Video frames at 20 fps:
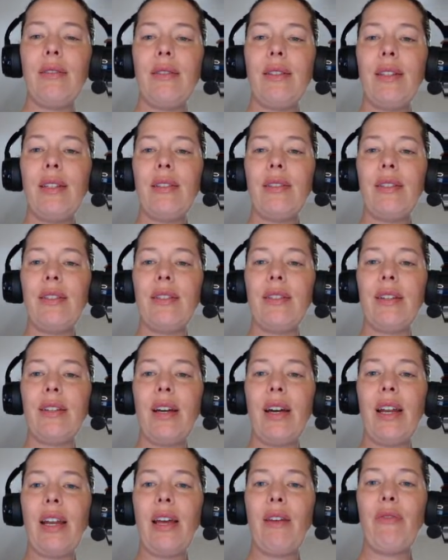this does
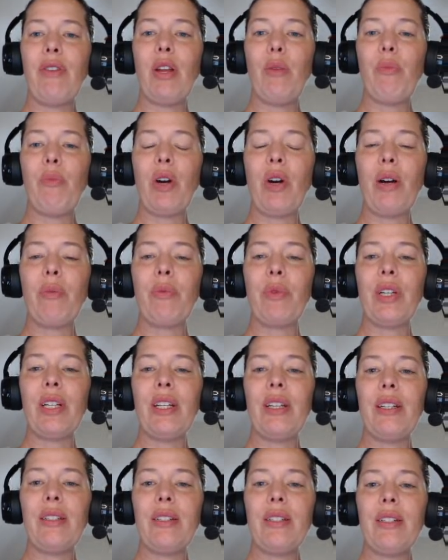not have any
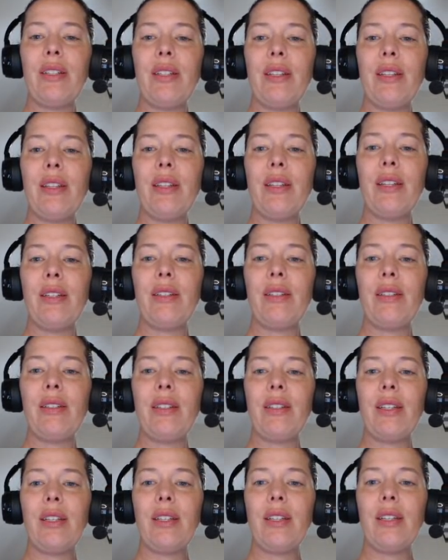properties.
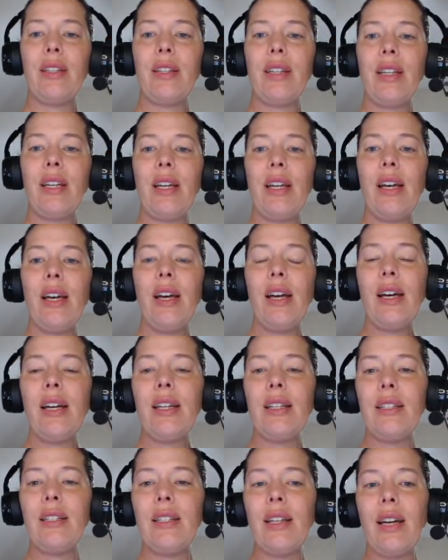This
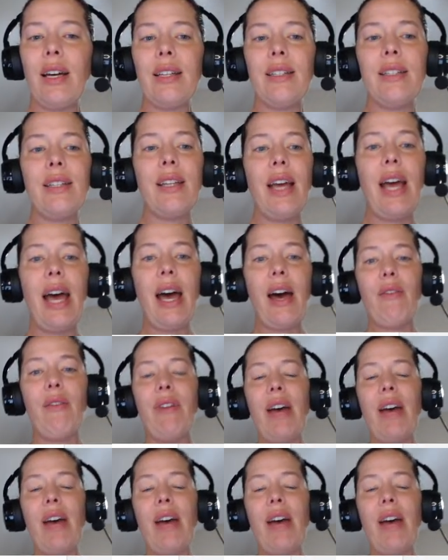does have